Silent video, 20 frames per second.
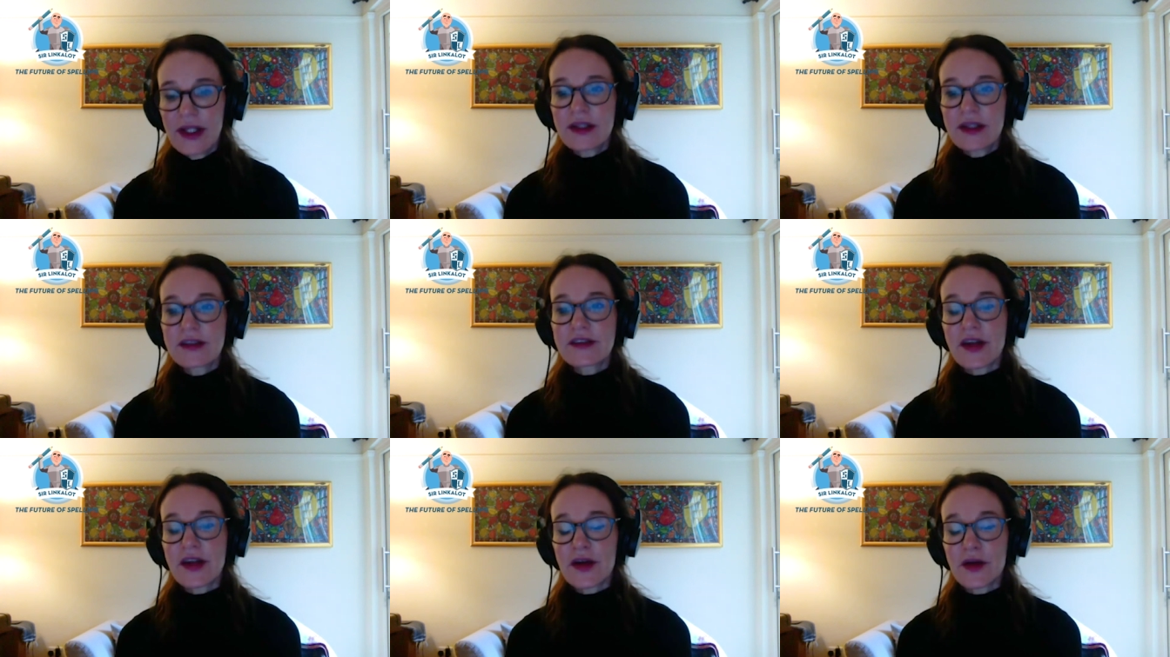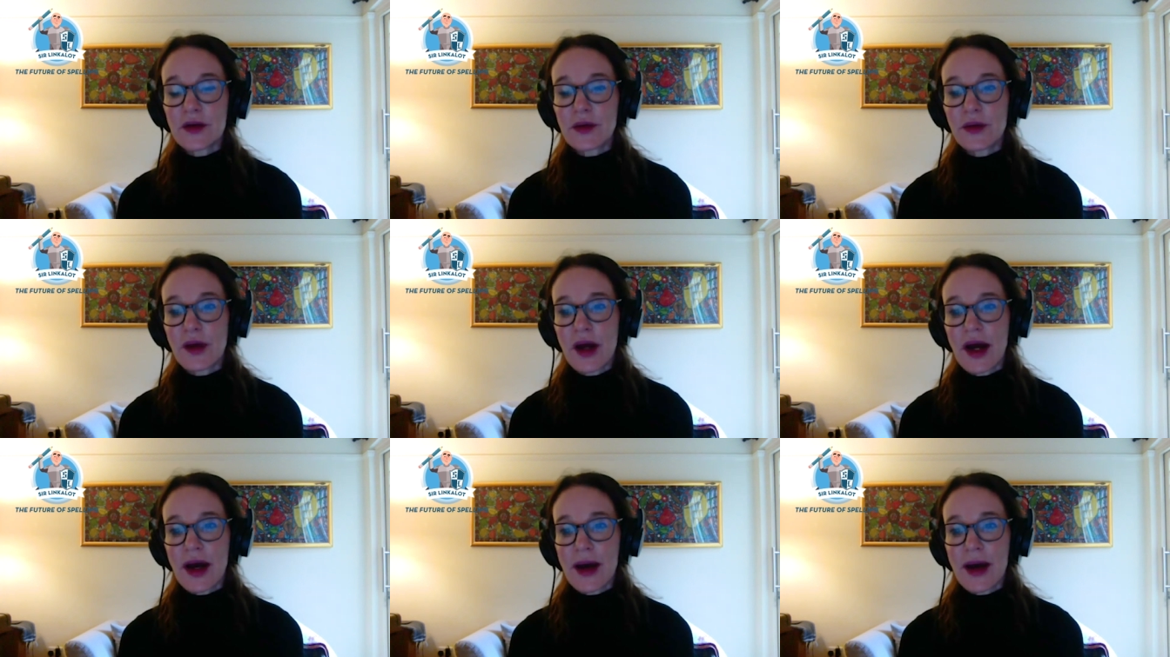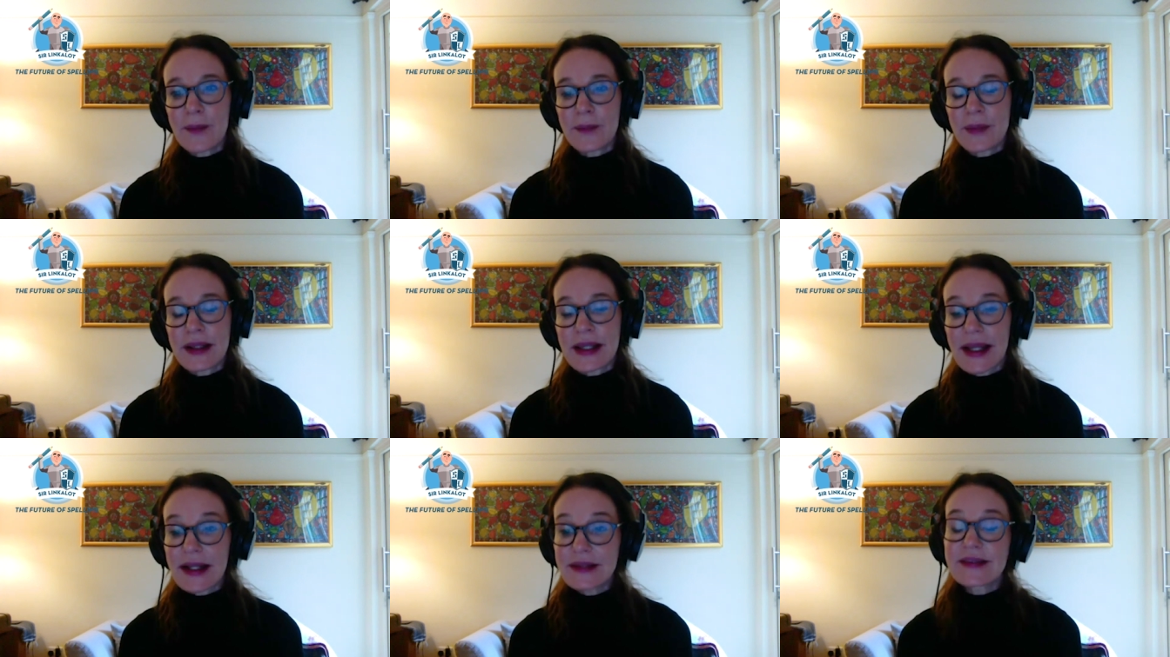So
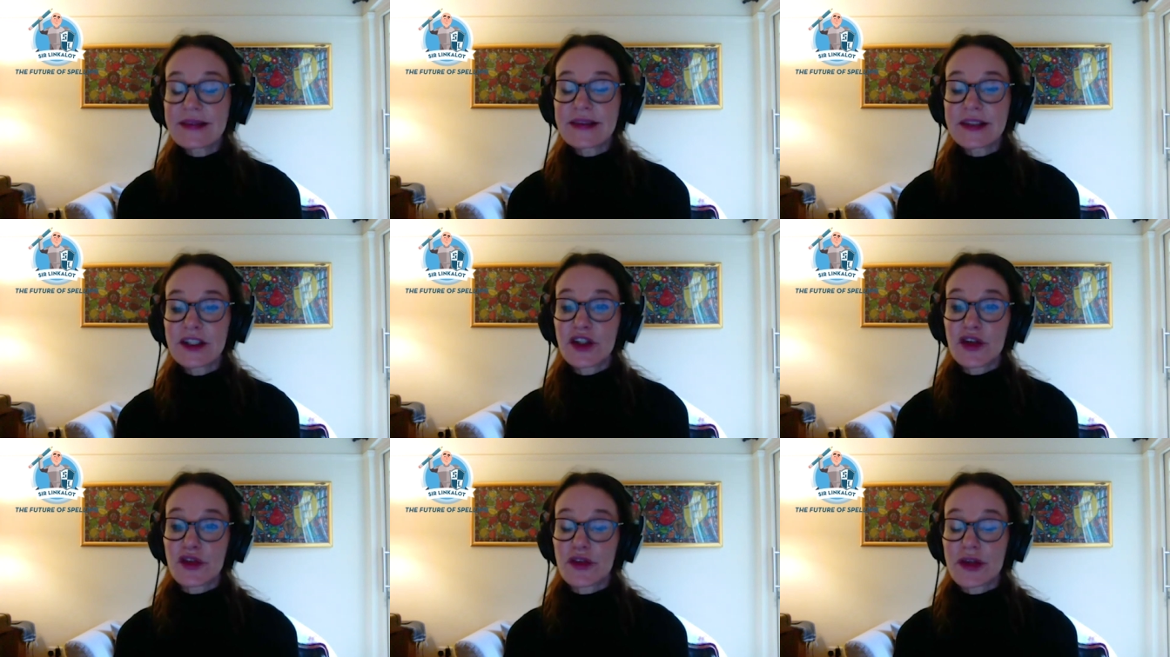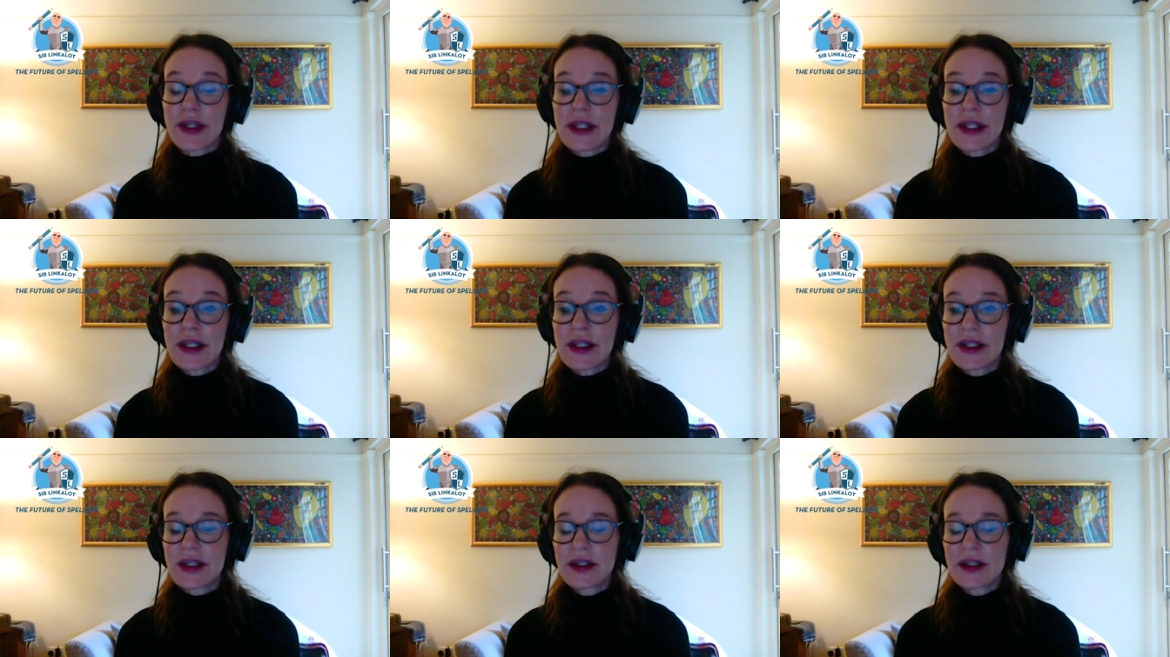Latin and Greek